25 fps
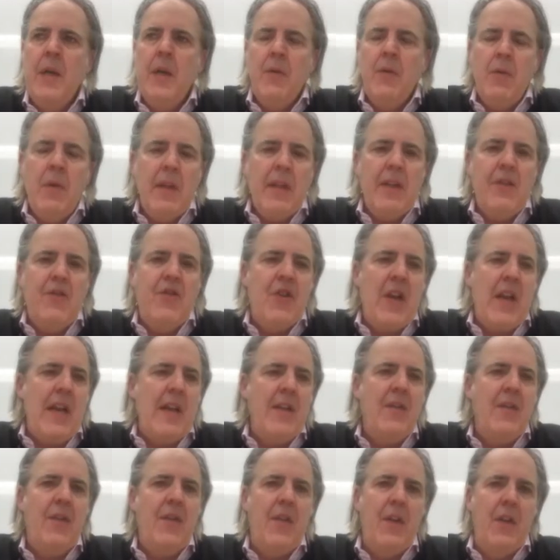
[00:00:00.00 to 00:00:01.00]
really
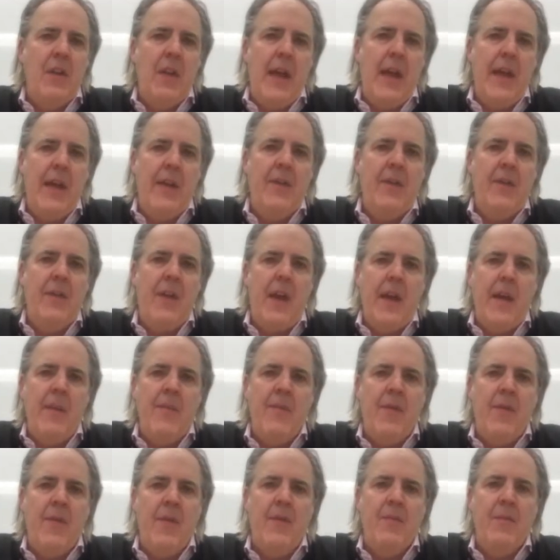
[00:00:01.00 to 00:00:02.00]
change the
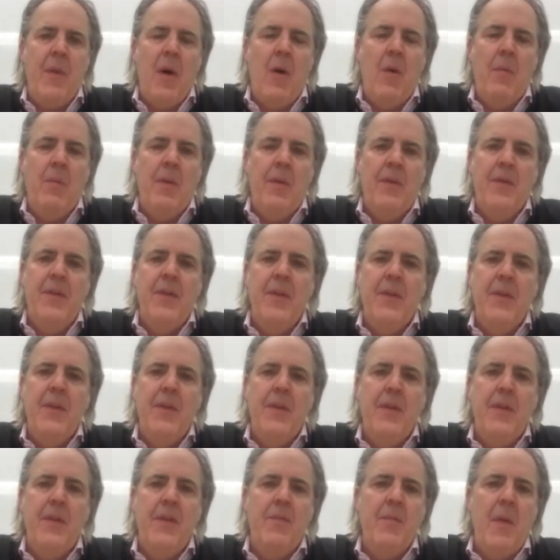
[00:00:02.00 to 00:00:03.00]
landscape for small
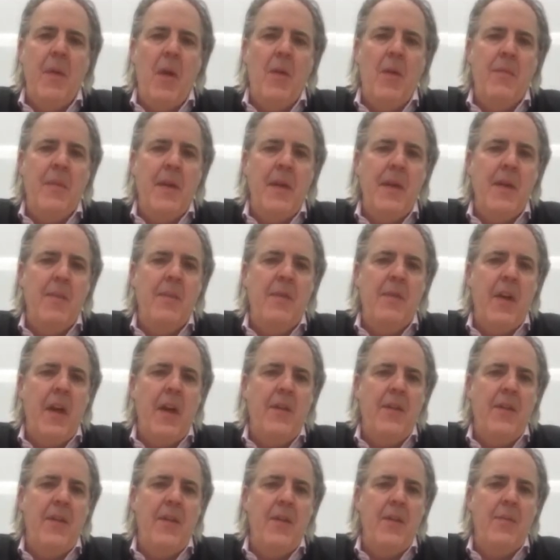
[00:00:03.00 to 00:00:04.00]
businesses, small and
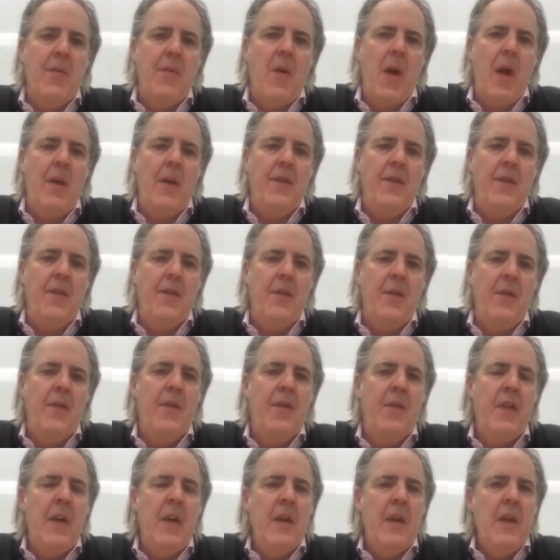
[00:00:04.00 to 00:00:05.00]
medium-sized
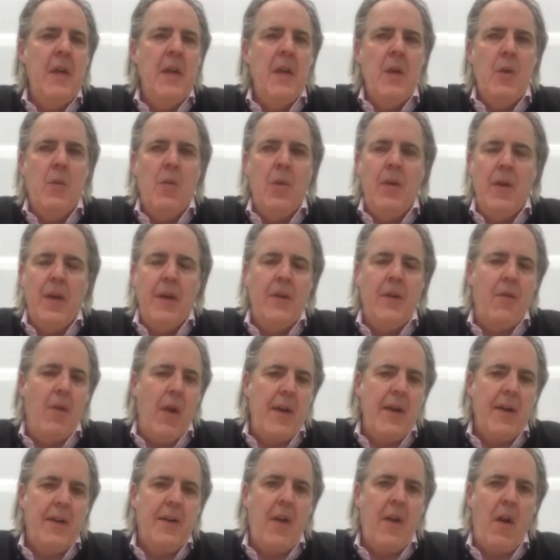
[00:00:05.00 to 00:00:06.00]
enterprises. We're a
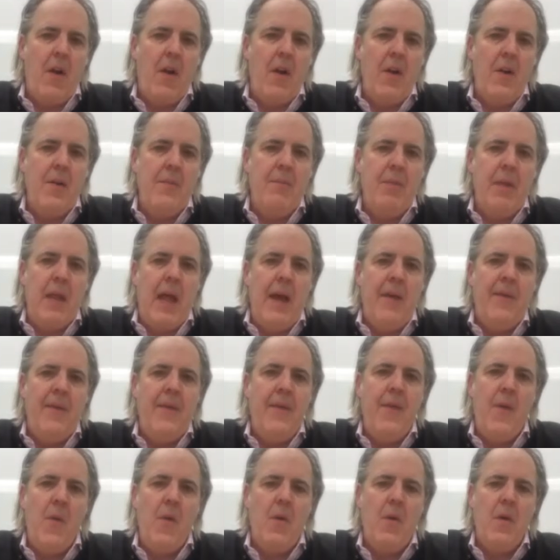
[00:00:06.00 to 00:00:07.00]
credit card
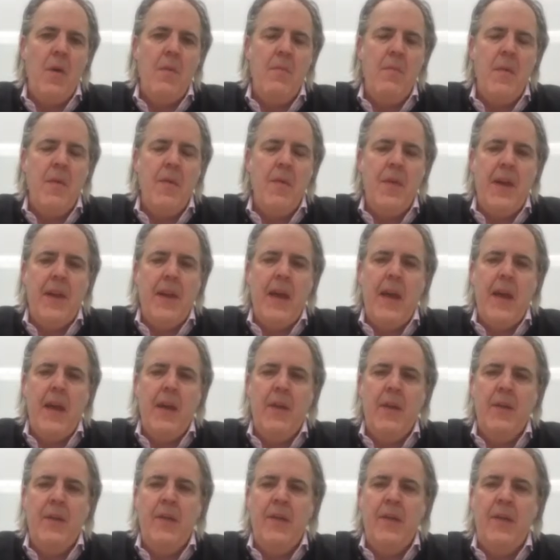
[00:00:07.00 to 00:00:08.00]
platform that
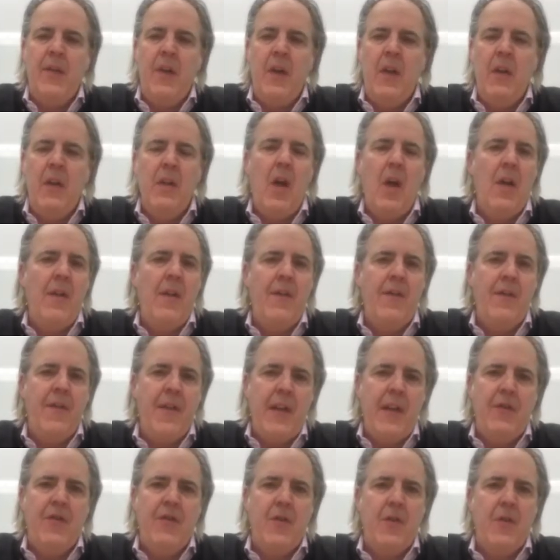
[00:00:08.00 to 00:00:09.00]
has a lot of
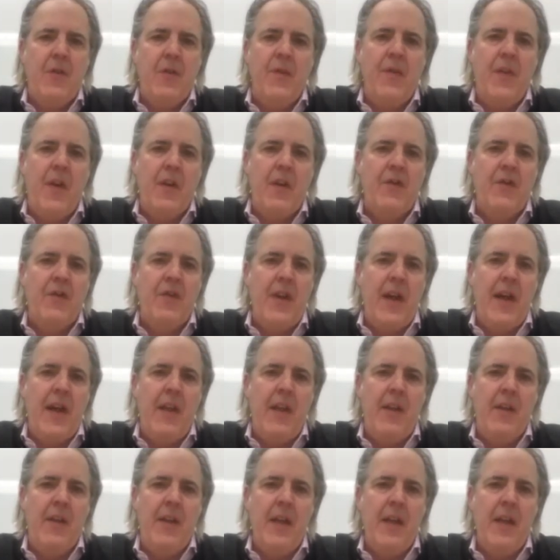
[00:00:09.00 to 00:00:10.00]
feature
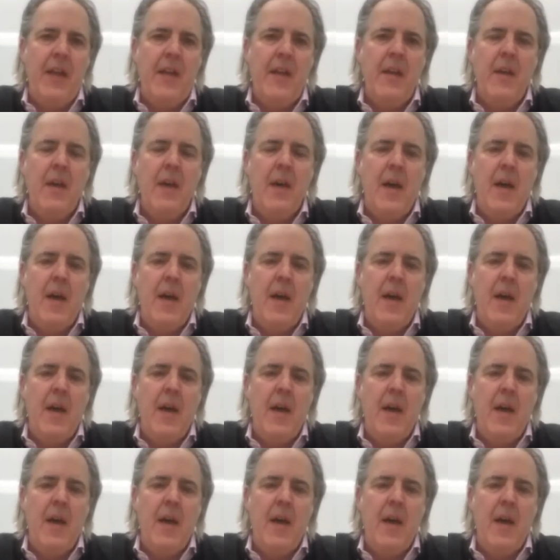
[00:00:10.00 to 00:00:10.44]
functionality